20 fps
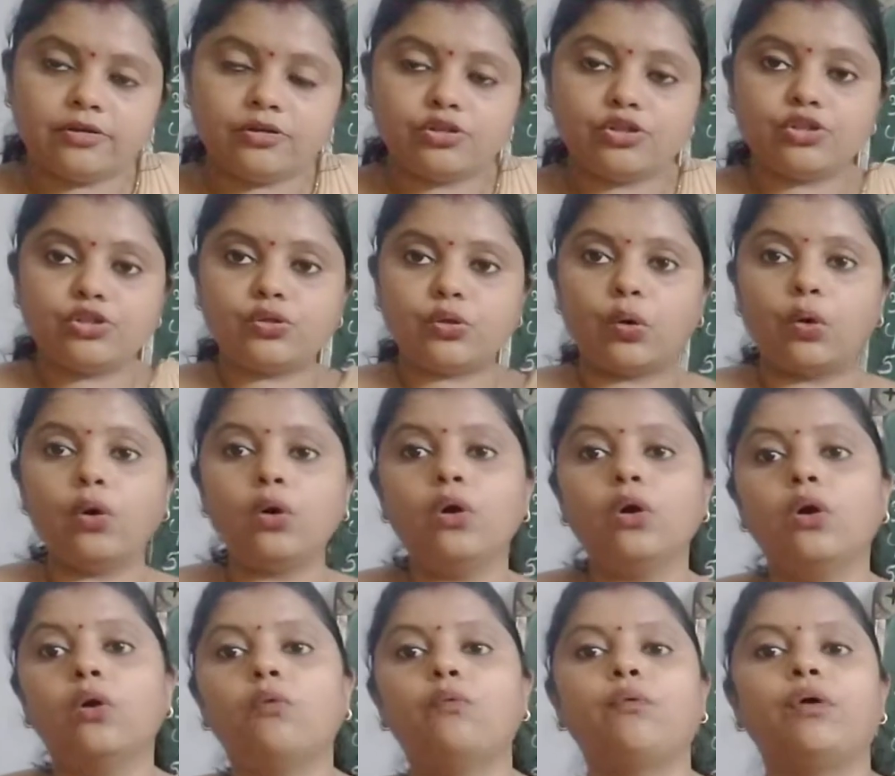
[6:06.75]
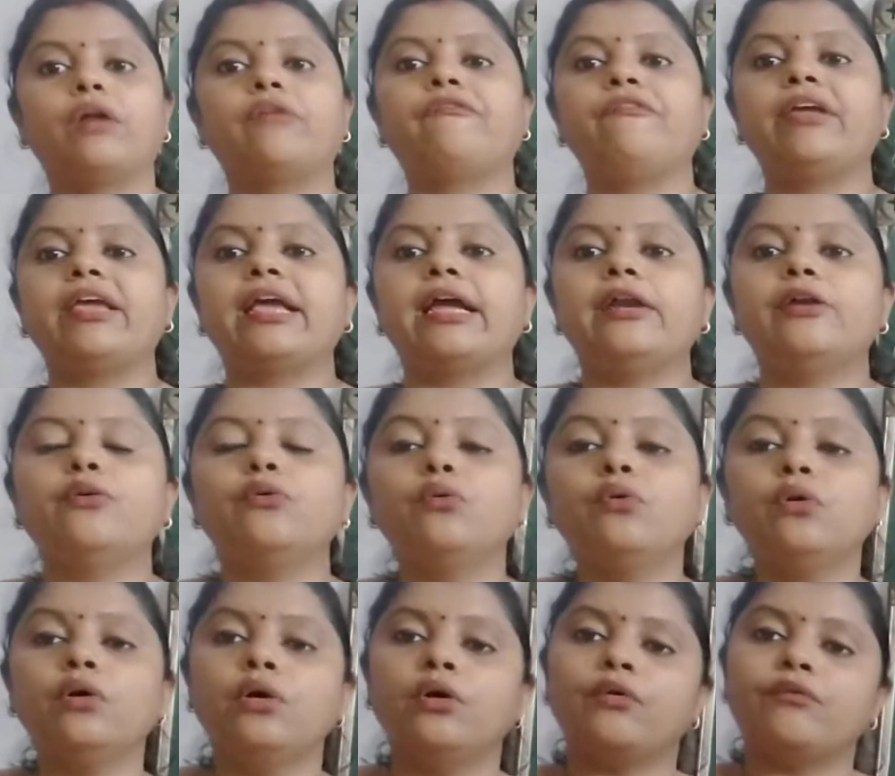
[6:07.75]
So what we can
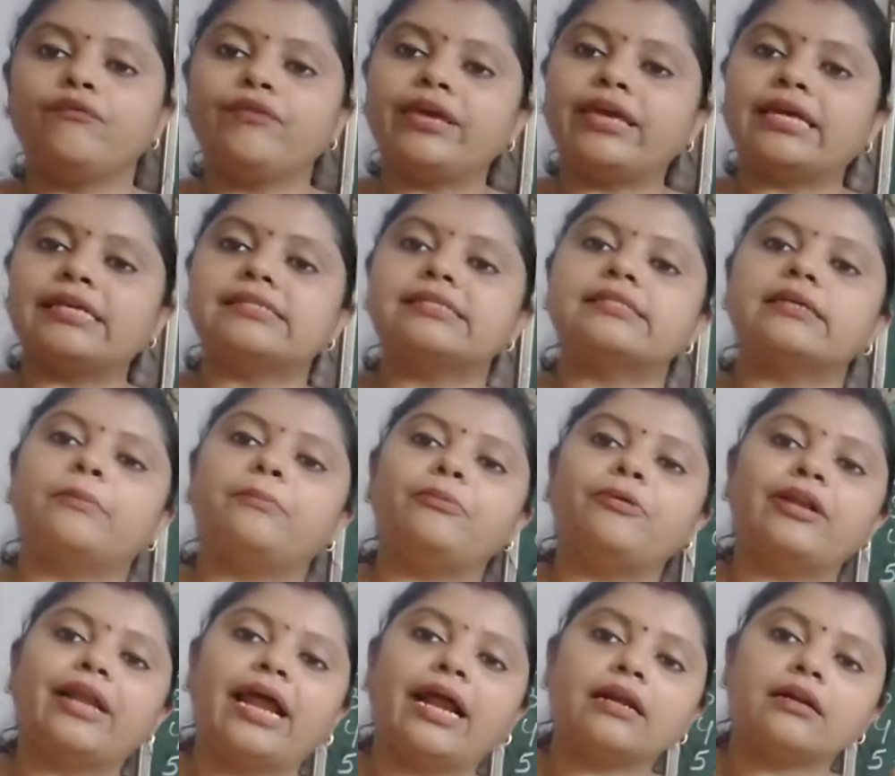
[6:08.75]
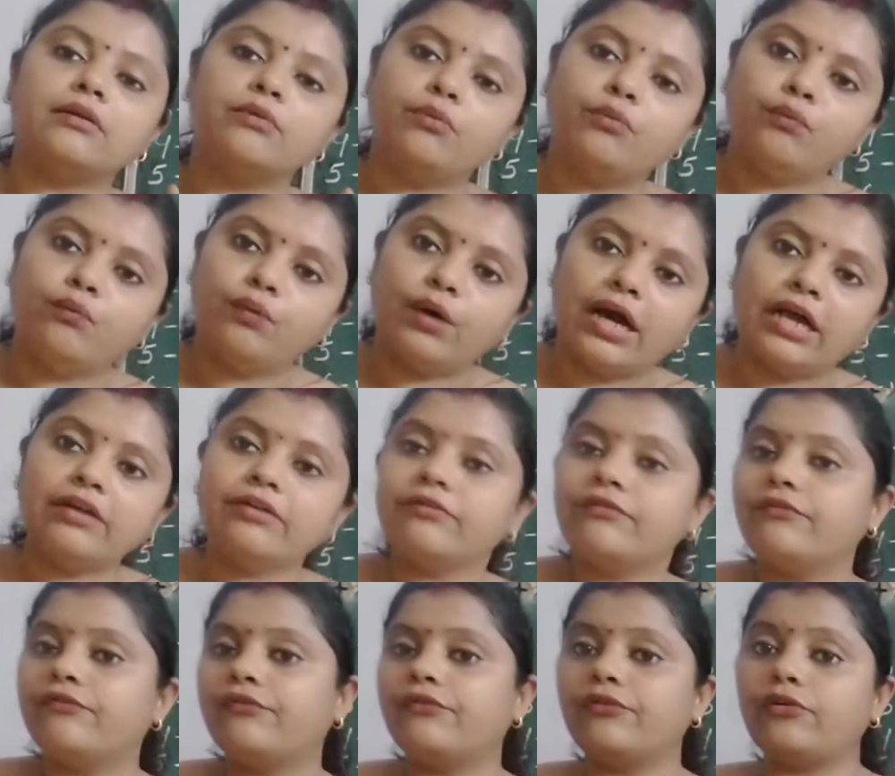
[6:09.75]
do? We can subtract 1
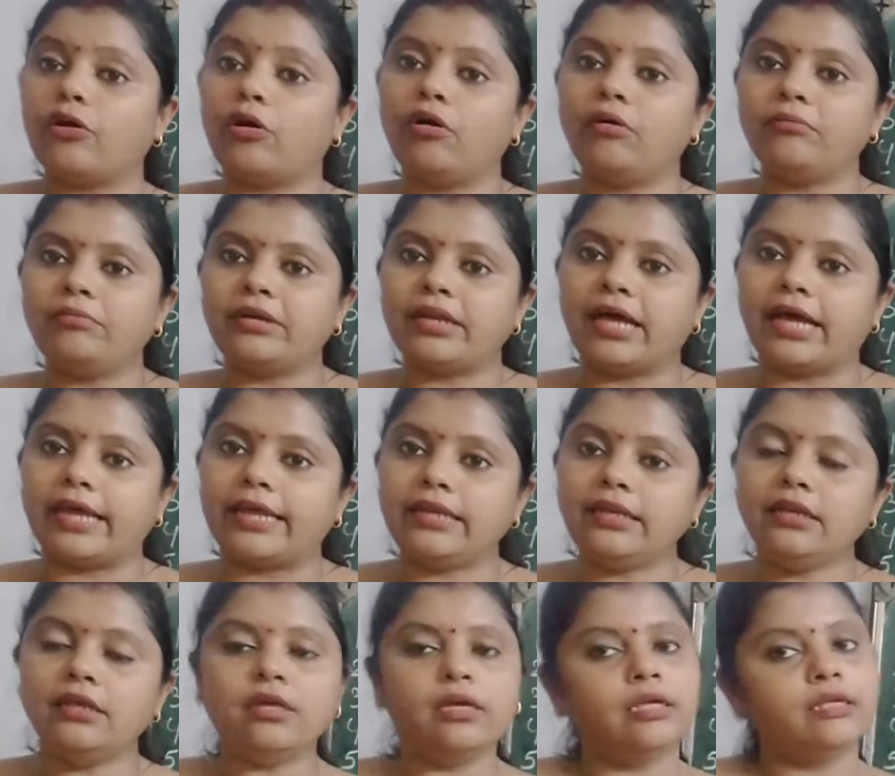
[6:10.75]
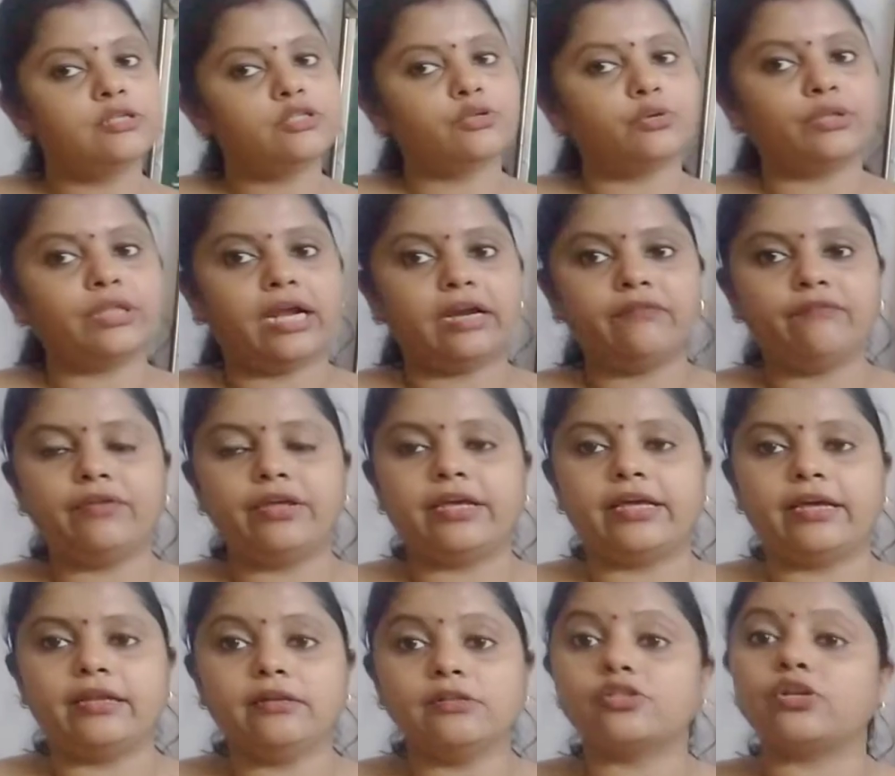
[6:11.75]
from 9 so that we
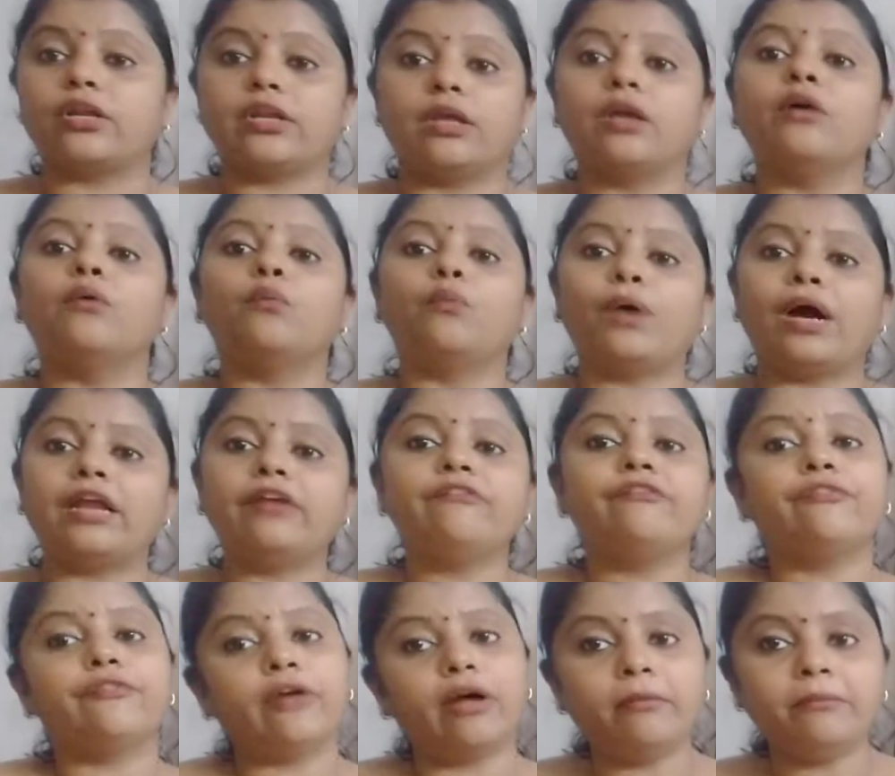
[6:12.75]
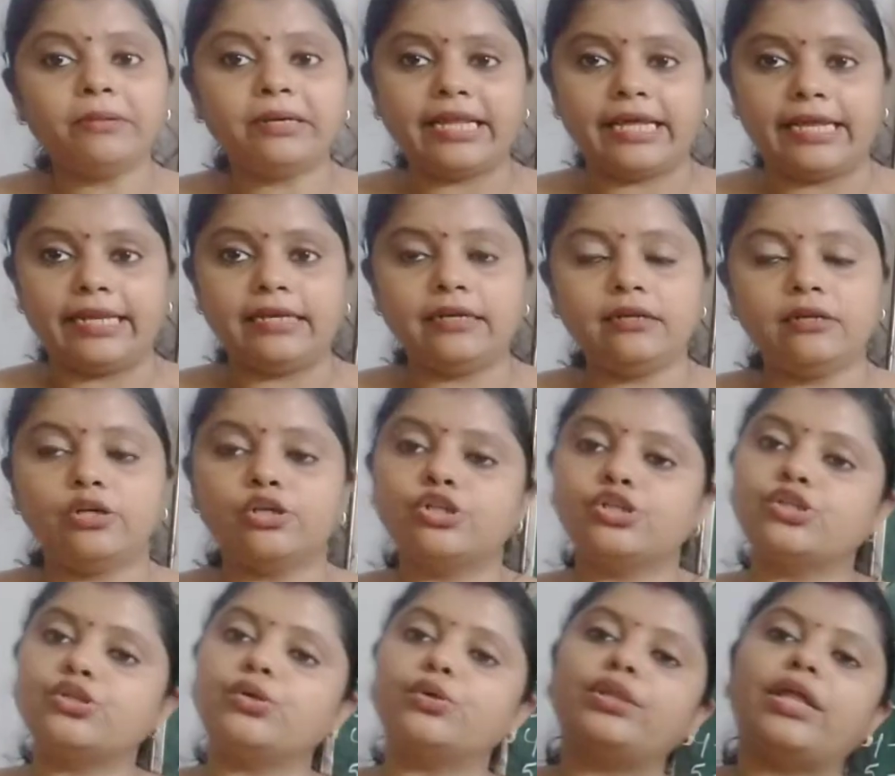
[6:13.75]
can, 1 from 10
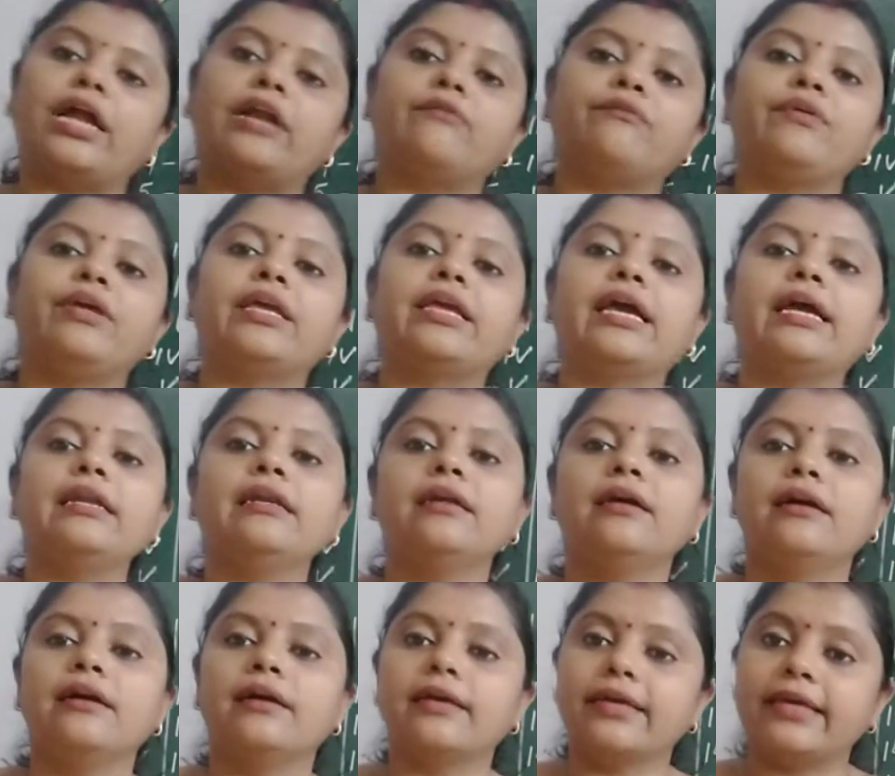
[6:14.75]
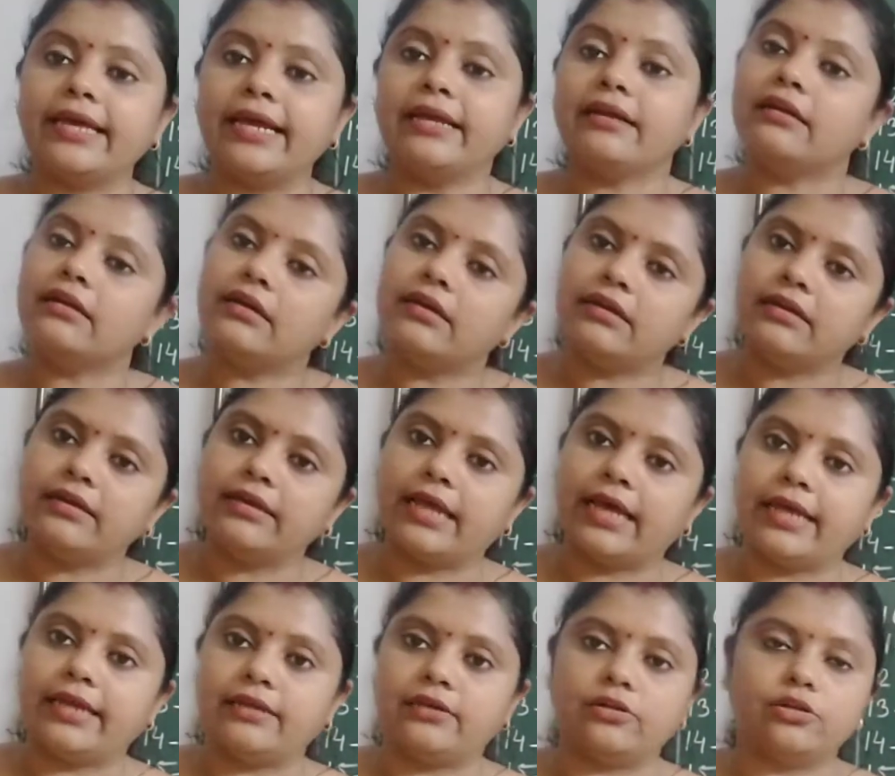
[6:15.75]
so that we can get
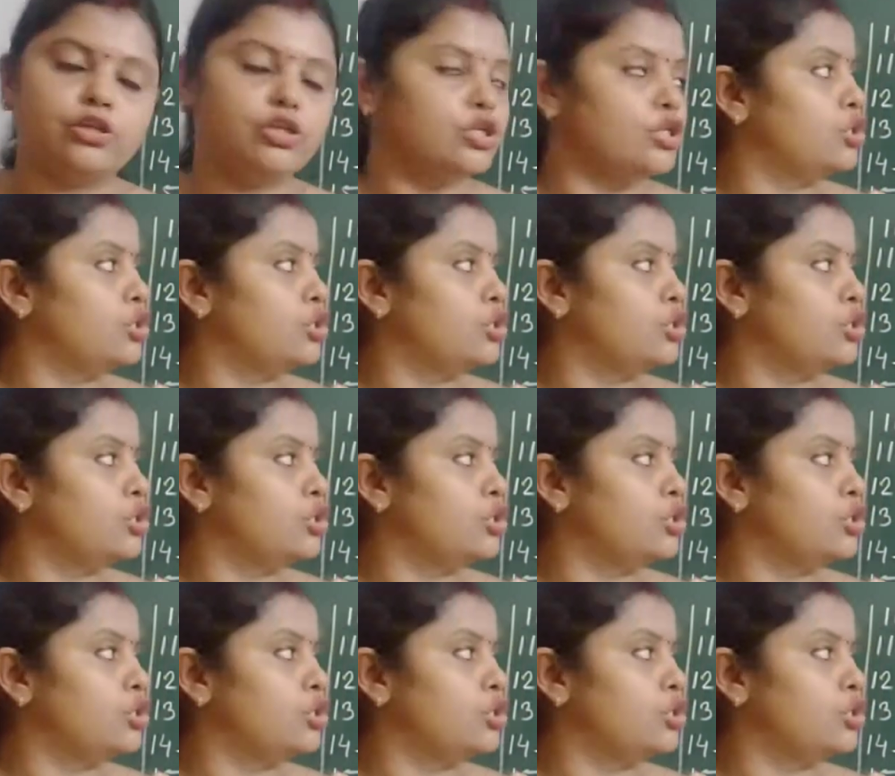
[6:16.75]
9.